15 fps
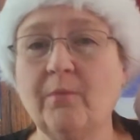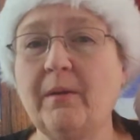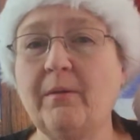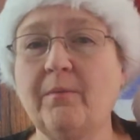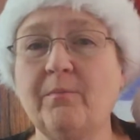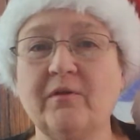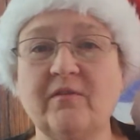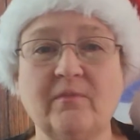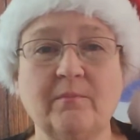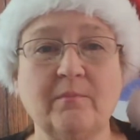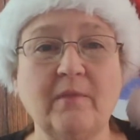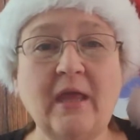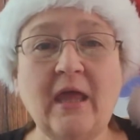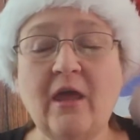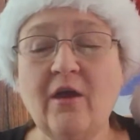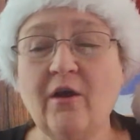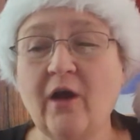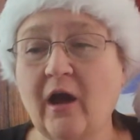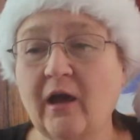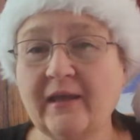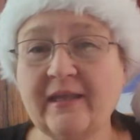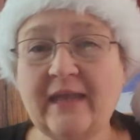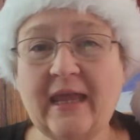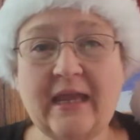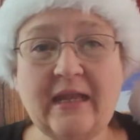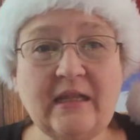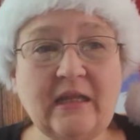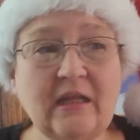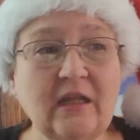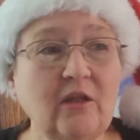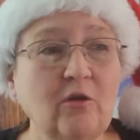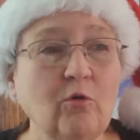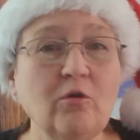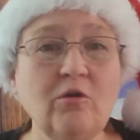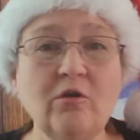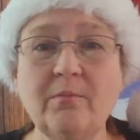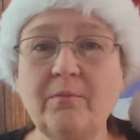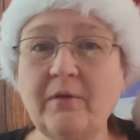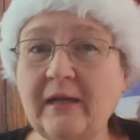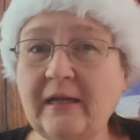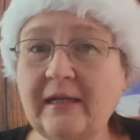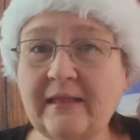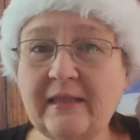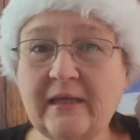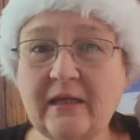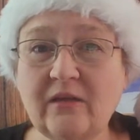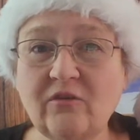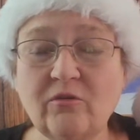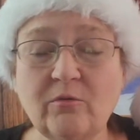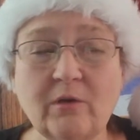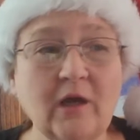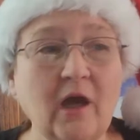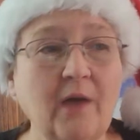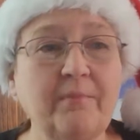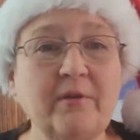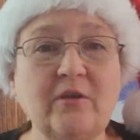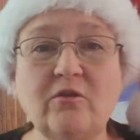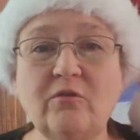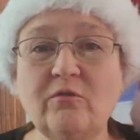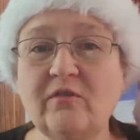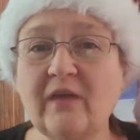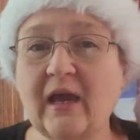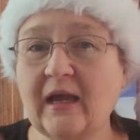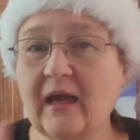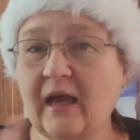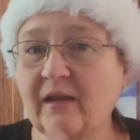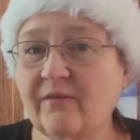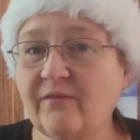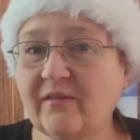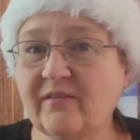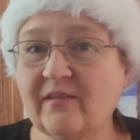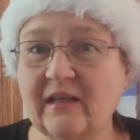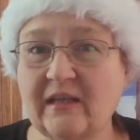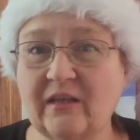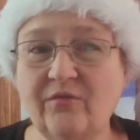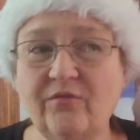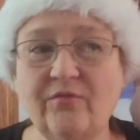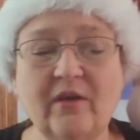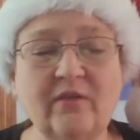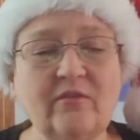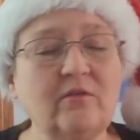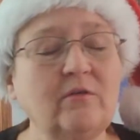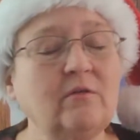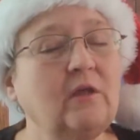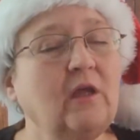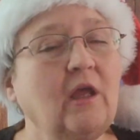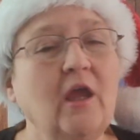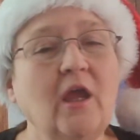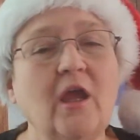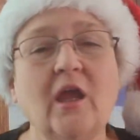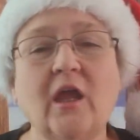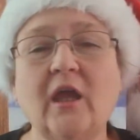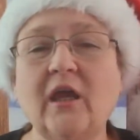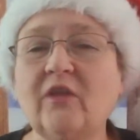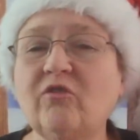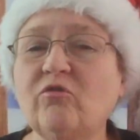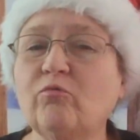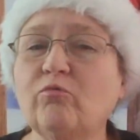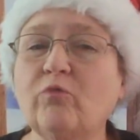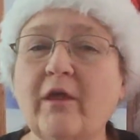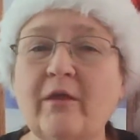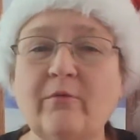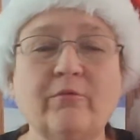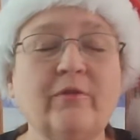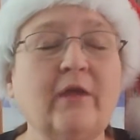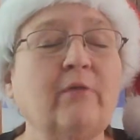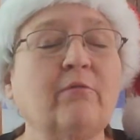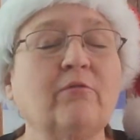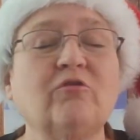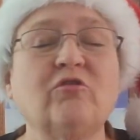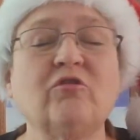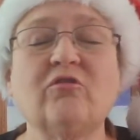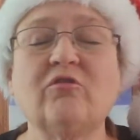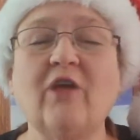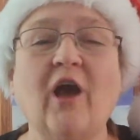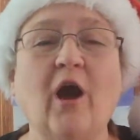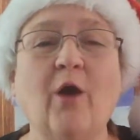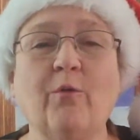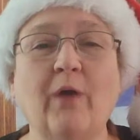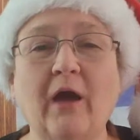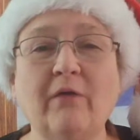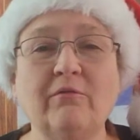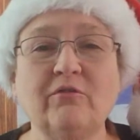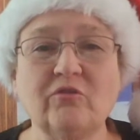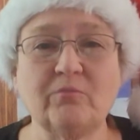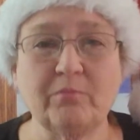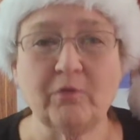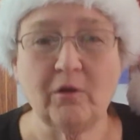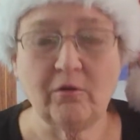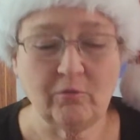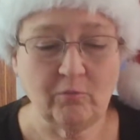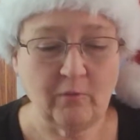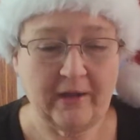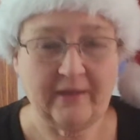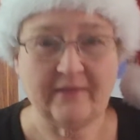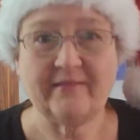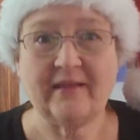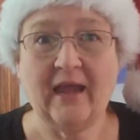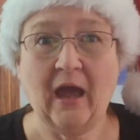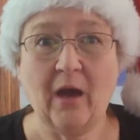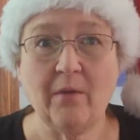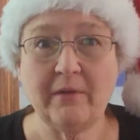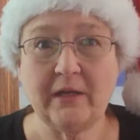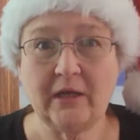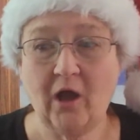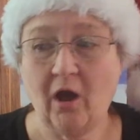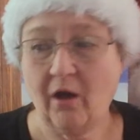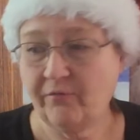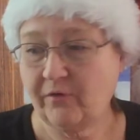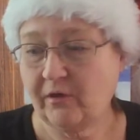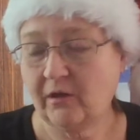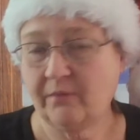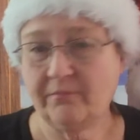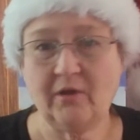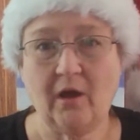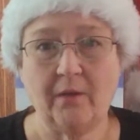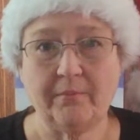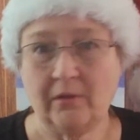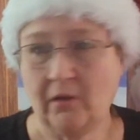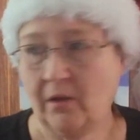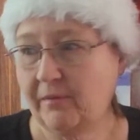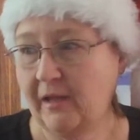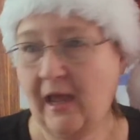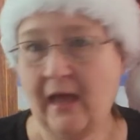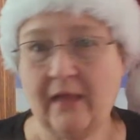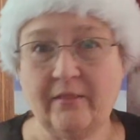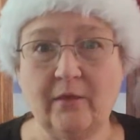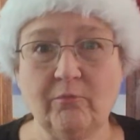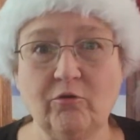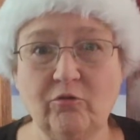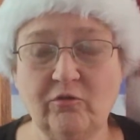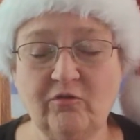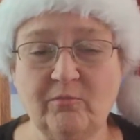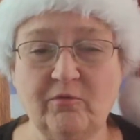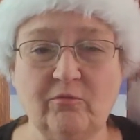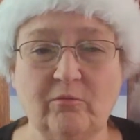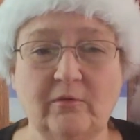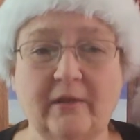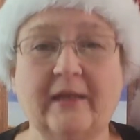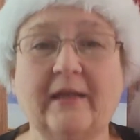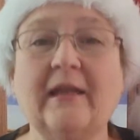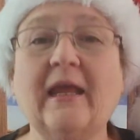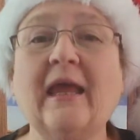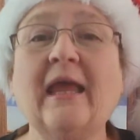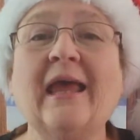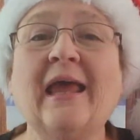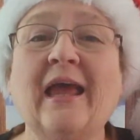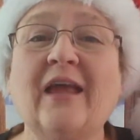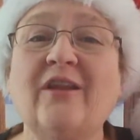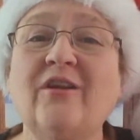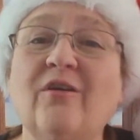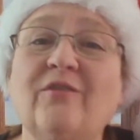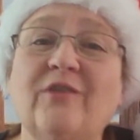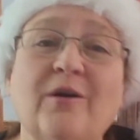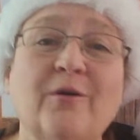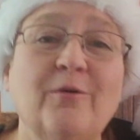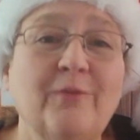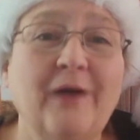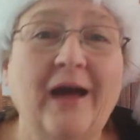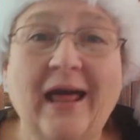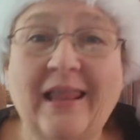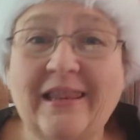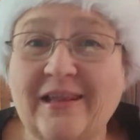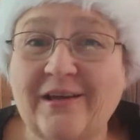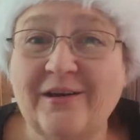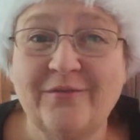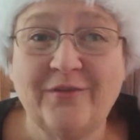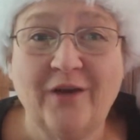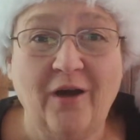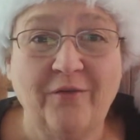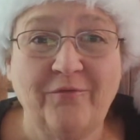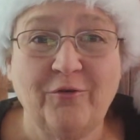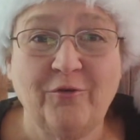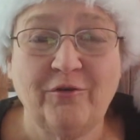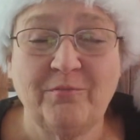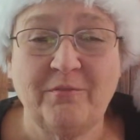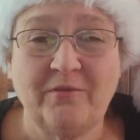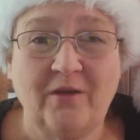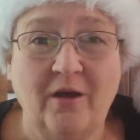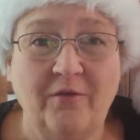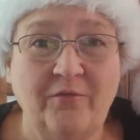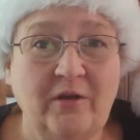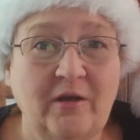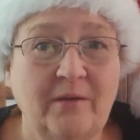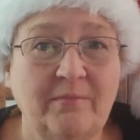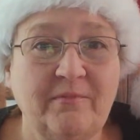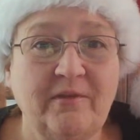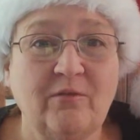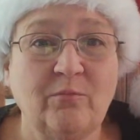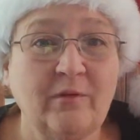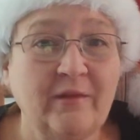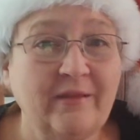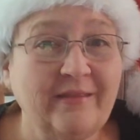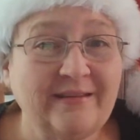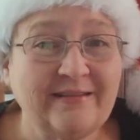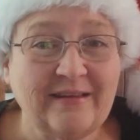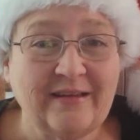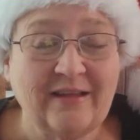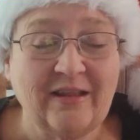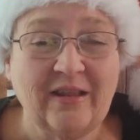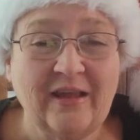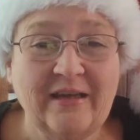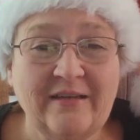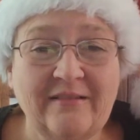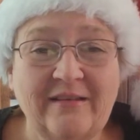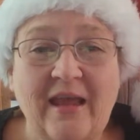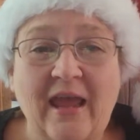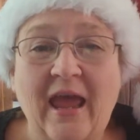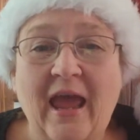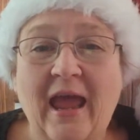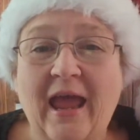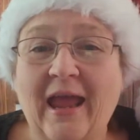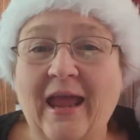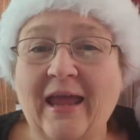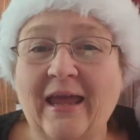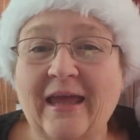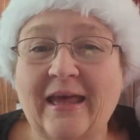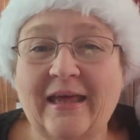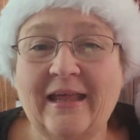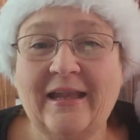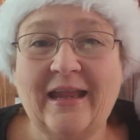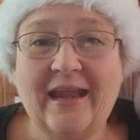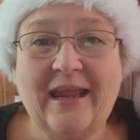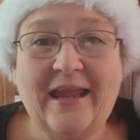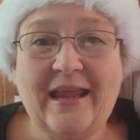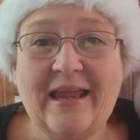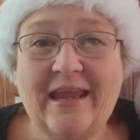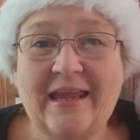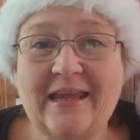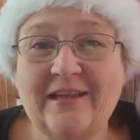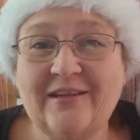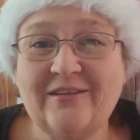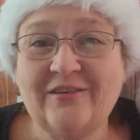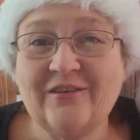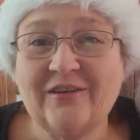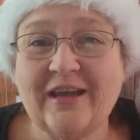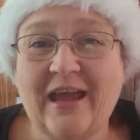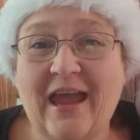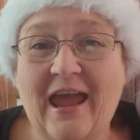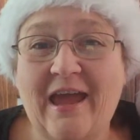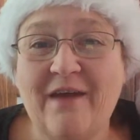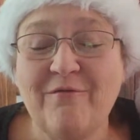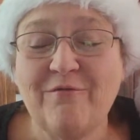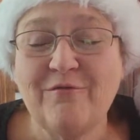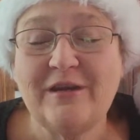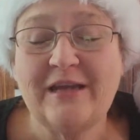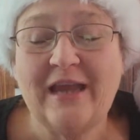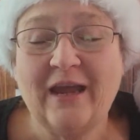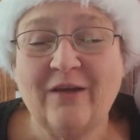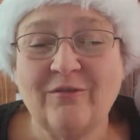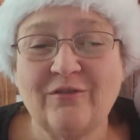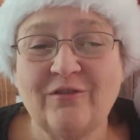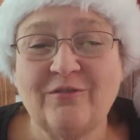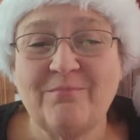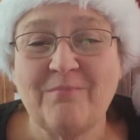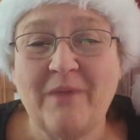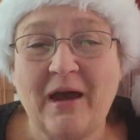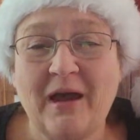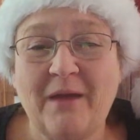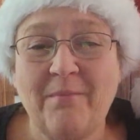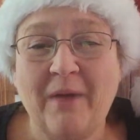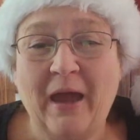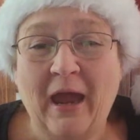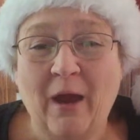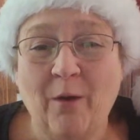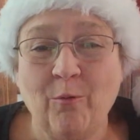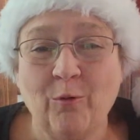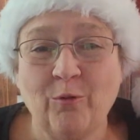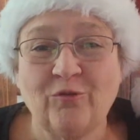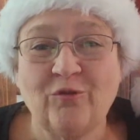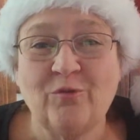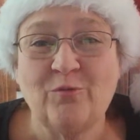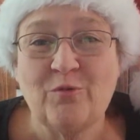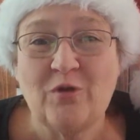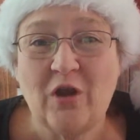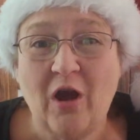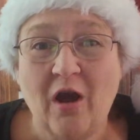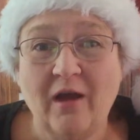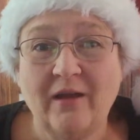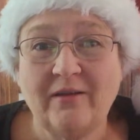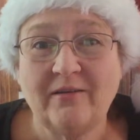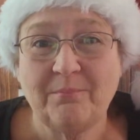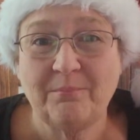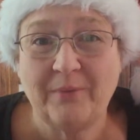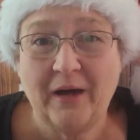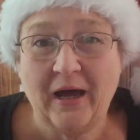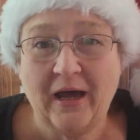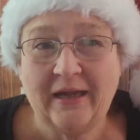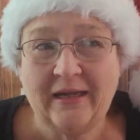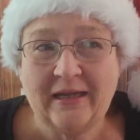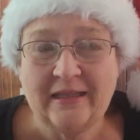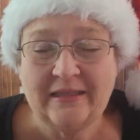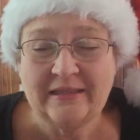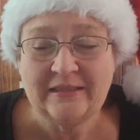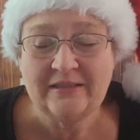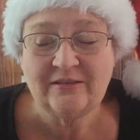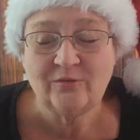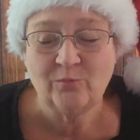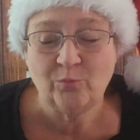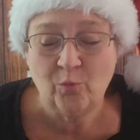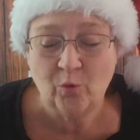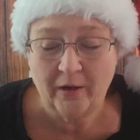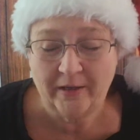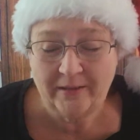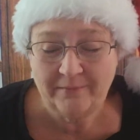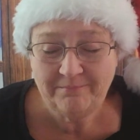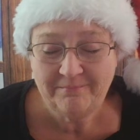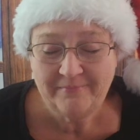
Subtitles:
Maybe put some candy in it, or you could put anything into a cup and use that kind of as the gift vessel. They were just, I was just blown away as to how many coffee cups Hobby Lobby had that were Christmas related. And y'all know I love Christmas coffee cups. That's one of the things I collect. And it took every ounce of my power to not buy at least one.